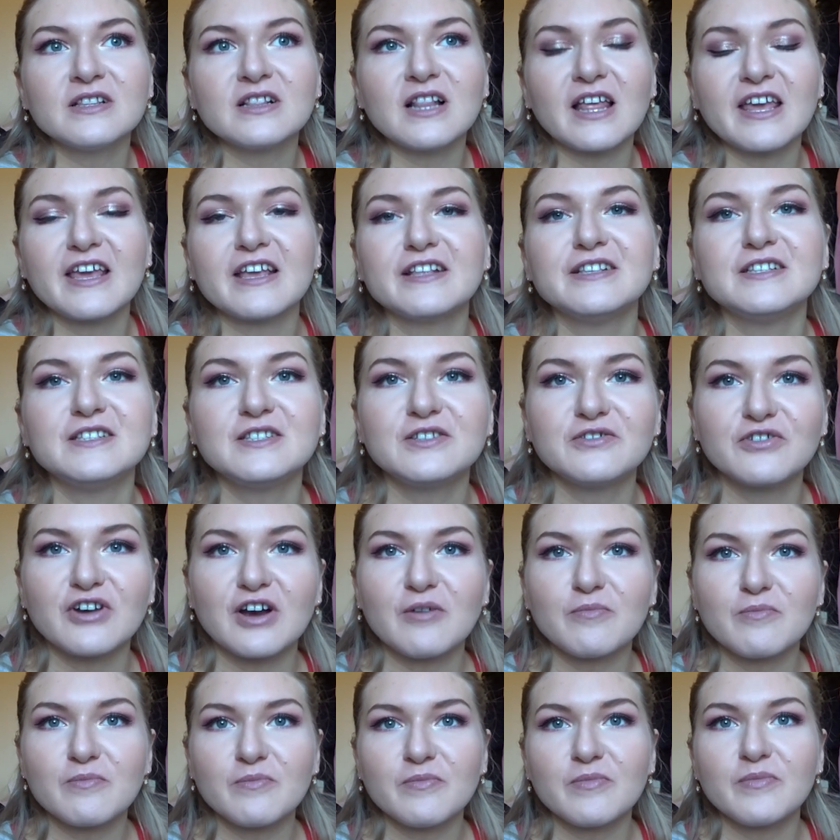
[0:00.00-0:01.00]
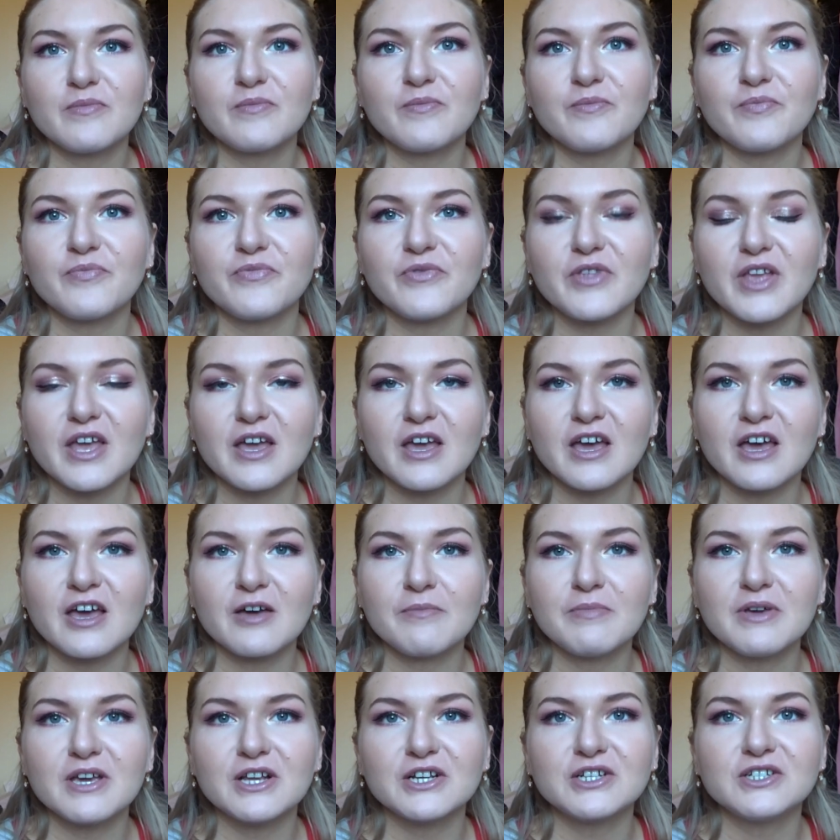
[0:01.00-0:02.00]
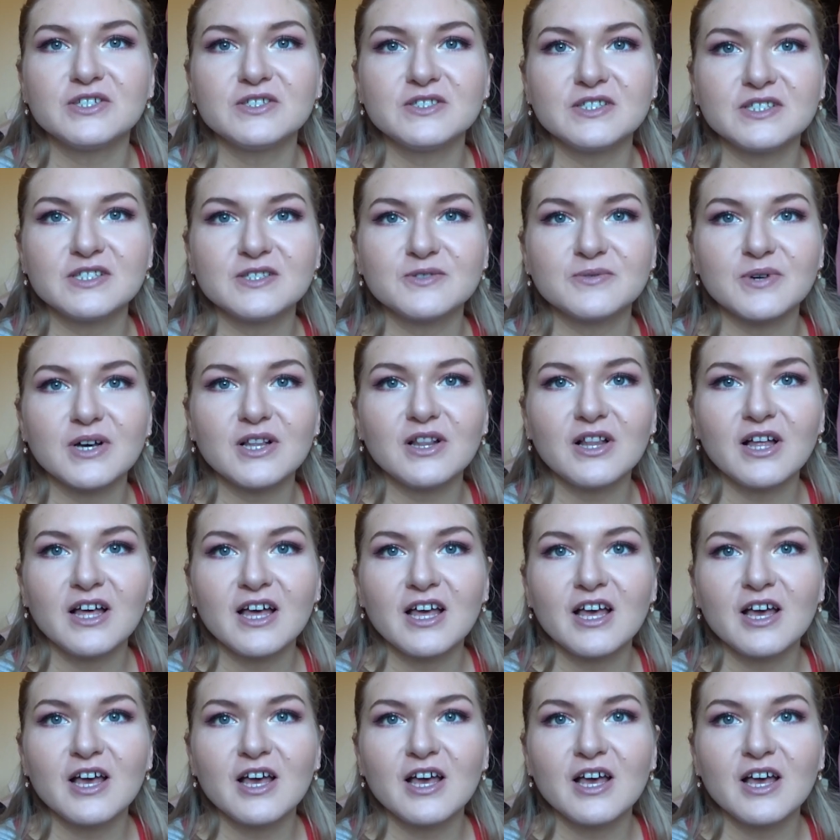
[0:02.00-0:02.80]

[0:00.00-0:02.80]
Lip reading: Instagram pictures as well.